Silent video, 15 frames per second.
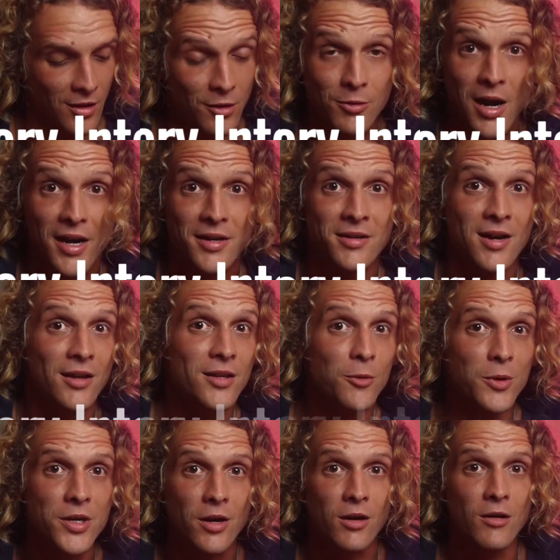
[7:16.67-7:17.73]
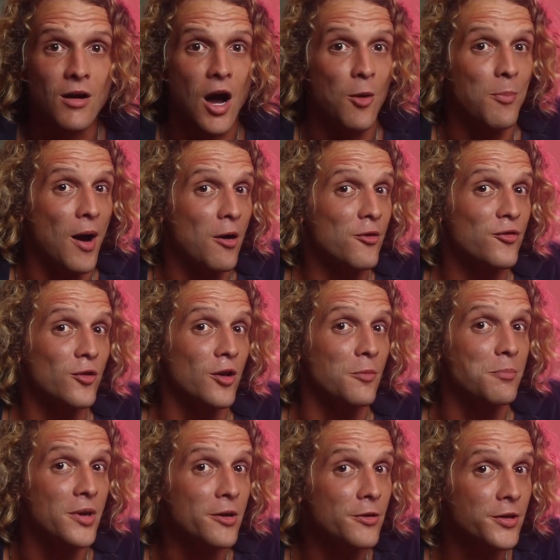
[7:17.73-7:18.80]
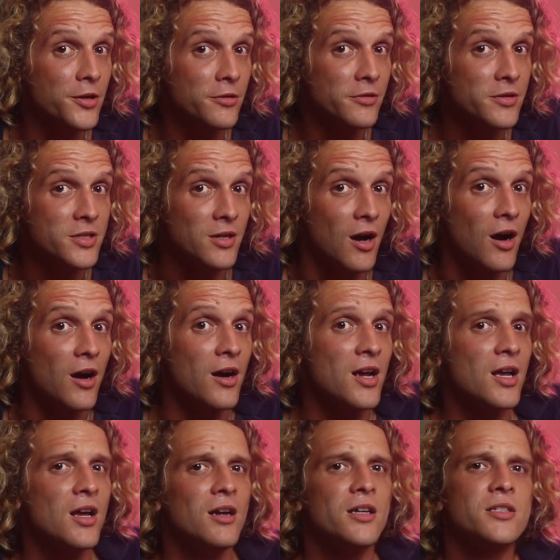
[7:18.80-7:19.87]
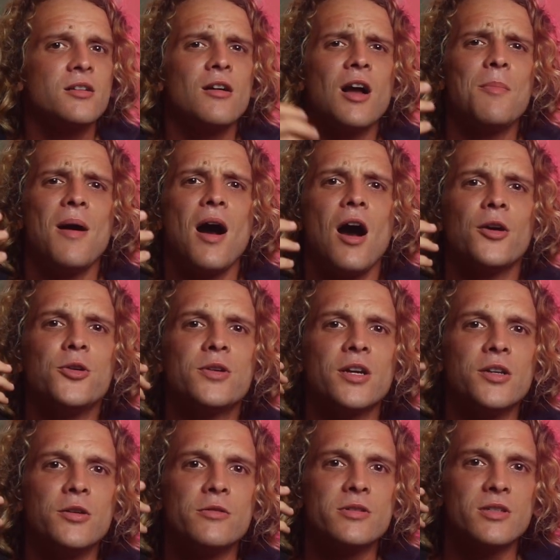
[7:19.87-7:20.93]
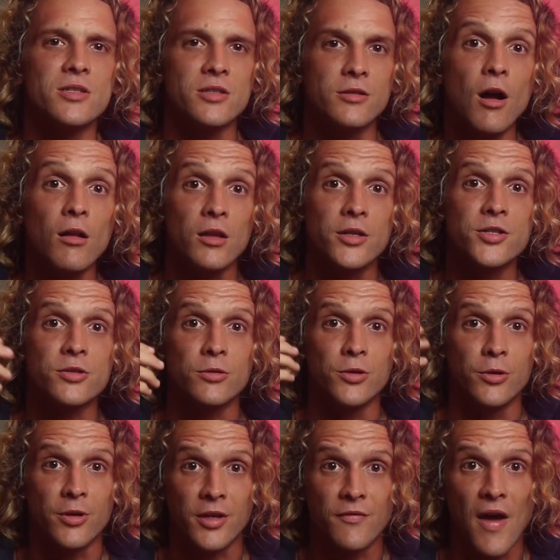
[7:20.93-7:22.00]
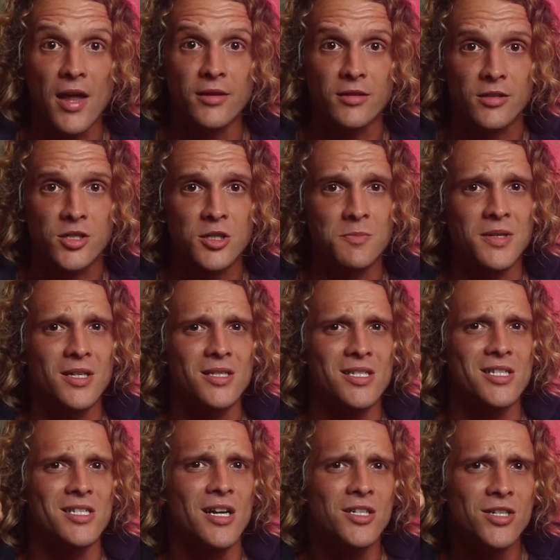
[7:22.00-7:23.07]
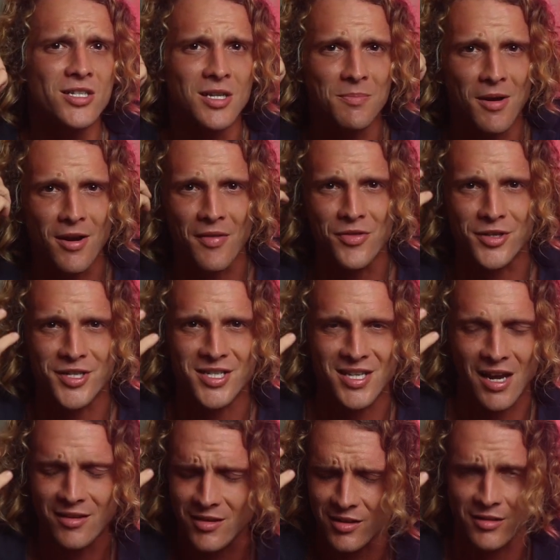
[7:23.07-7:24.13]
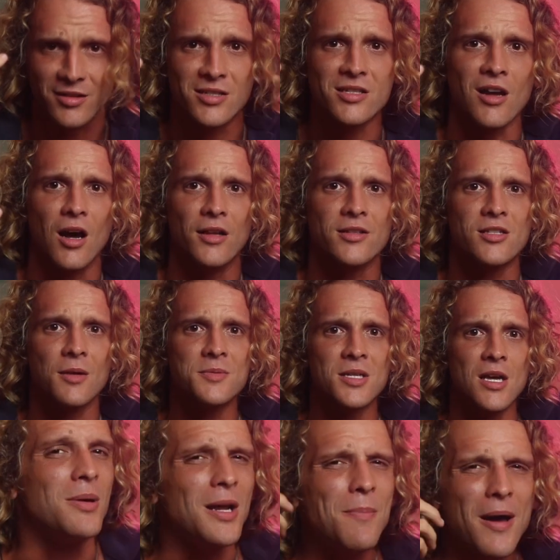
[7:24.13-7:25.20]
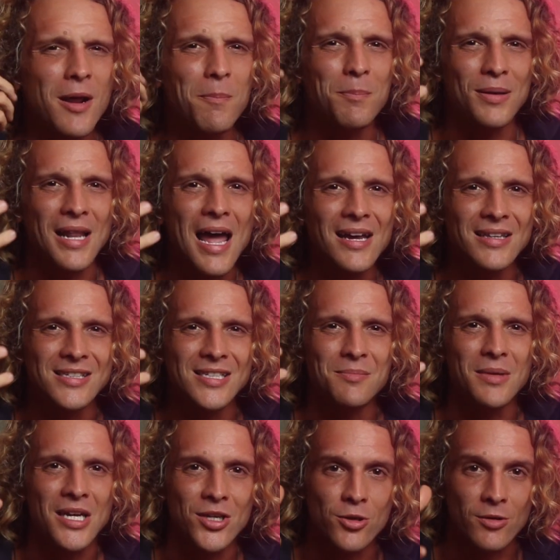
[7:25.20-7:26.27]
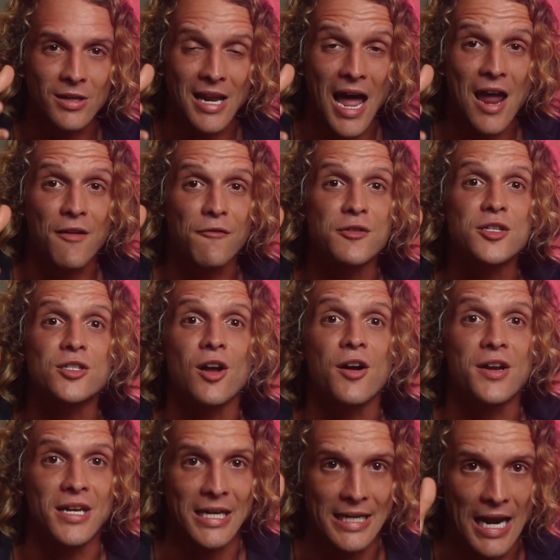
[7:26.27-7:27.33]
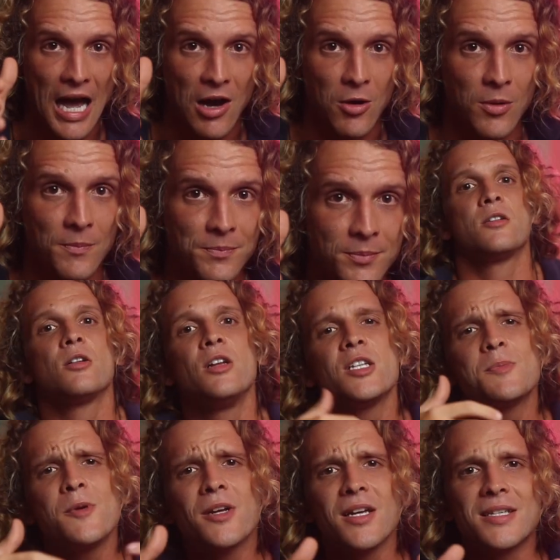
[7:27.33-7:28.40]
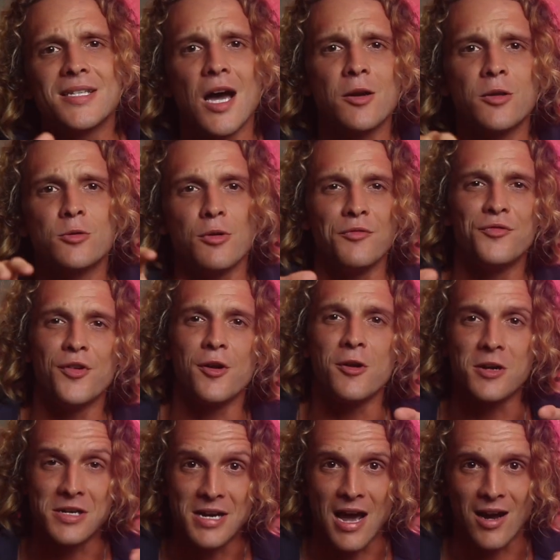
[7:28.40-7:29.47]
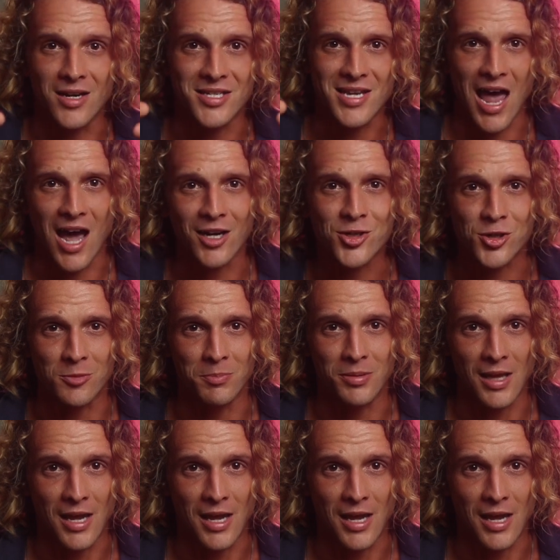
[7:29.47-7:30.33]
Alright, now that we know how powerful our mirror neurons are, Let's talk about how you can use this knowledge to your advantage because it's not just about understanding these concepts, but about applying them in your life starting now. So let's break it down into a very nice action